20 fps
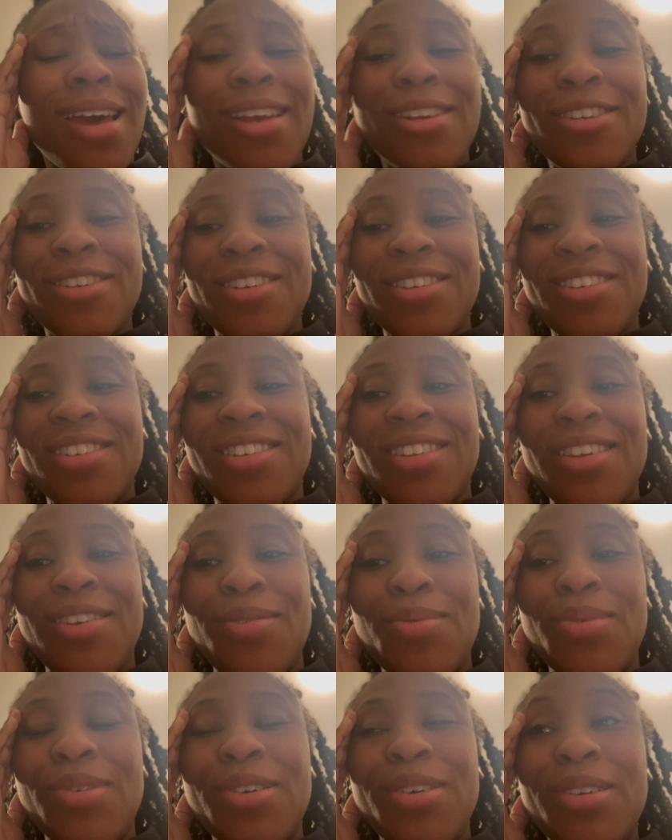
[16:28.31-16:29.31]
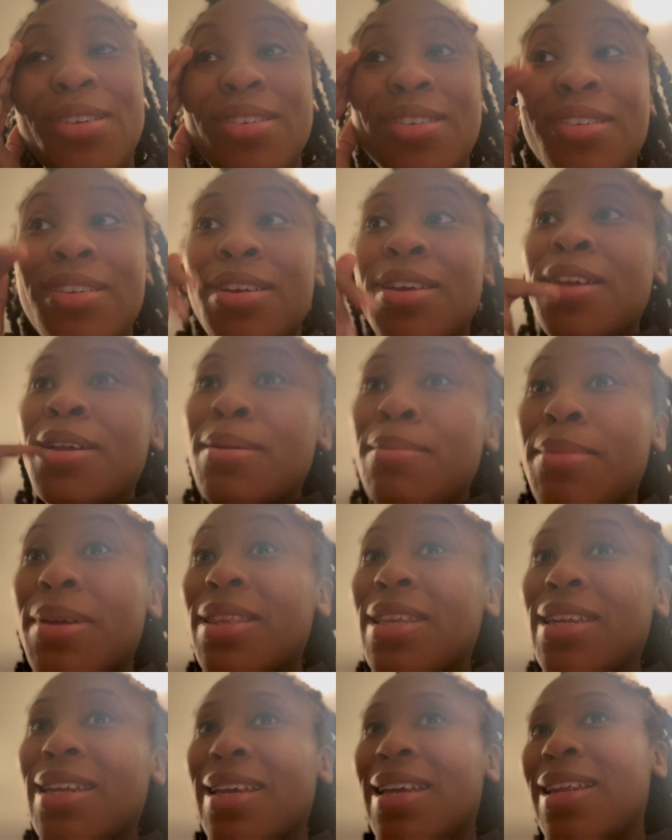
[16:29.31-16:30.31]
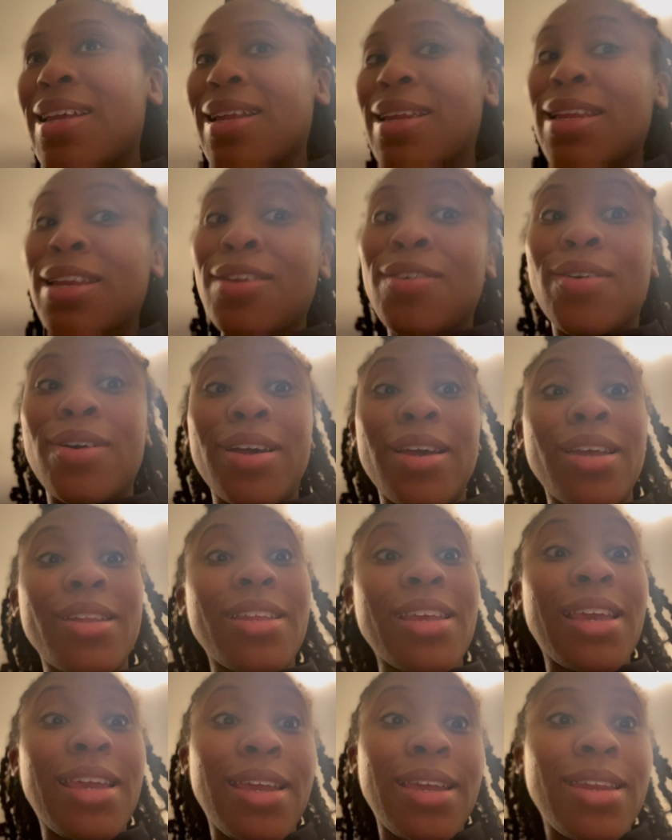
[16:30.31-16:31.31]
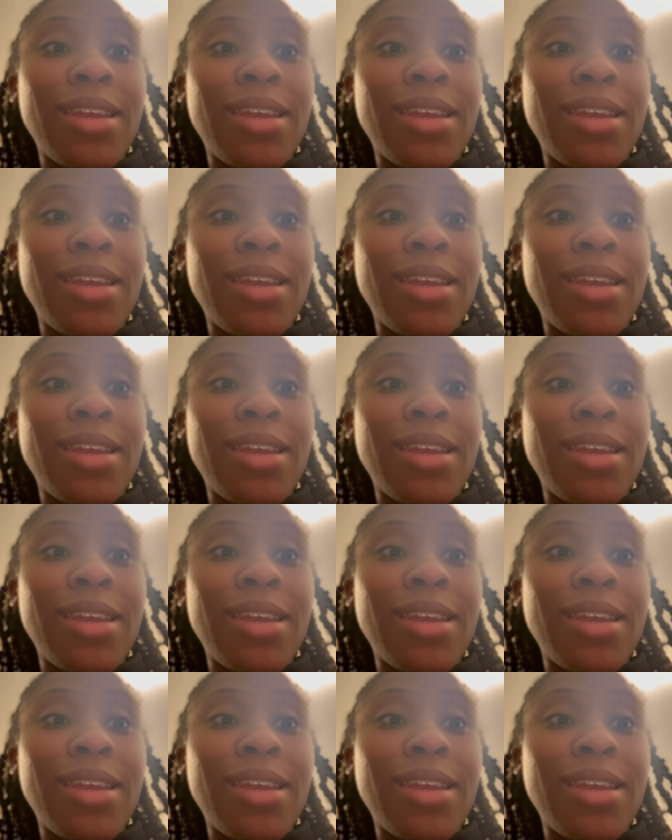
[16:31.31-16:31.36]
I just did one, but then again, I didn't know I had to heat